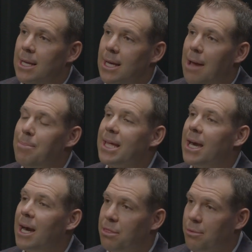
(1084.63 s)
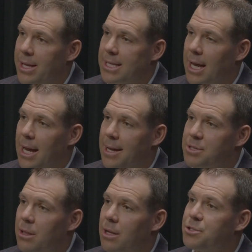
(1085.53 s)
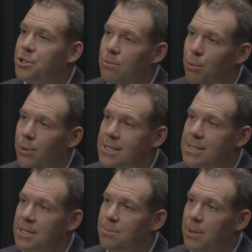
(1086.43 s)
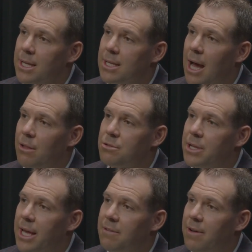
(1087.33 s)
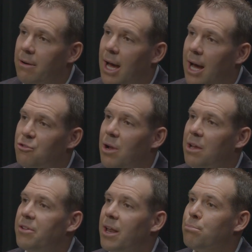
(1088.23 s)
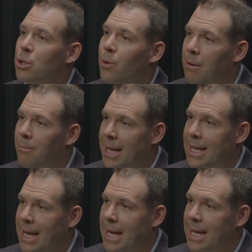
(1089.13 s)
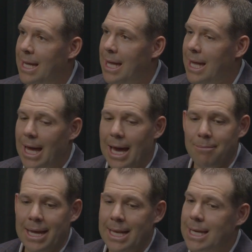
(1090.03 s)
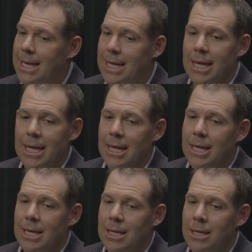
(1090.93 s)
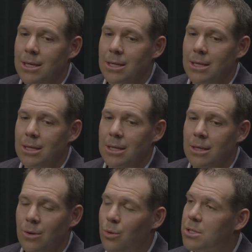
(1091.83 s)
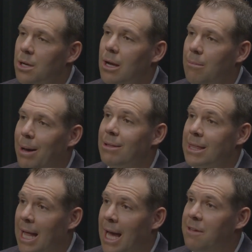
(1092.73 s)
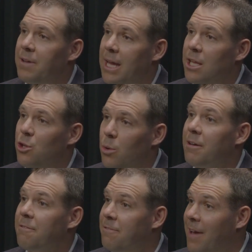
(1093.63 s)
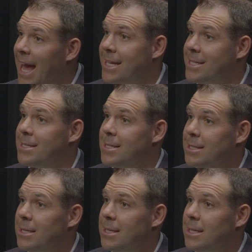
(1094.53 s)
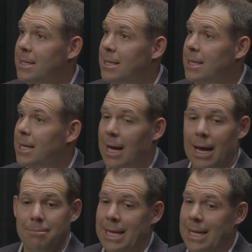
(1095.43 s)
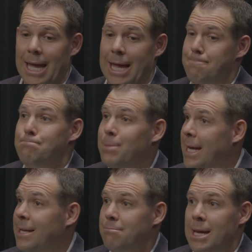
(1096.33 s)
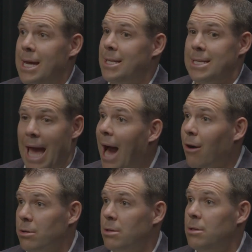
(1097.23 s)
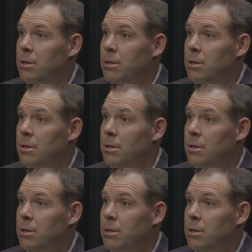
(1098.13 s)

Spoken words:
I've been cut 3 times. I lost $2.6 million in NFL contracts, and I blew out my knee. I mean, you want to talk about life hitting you in the face. I mean, it beat me down.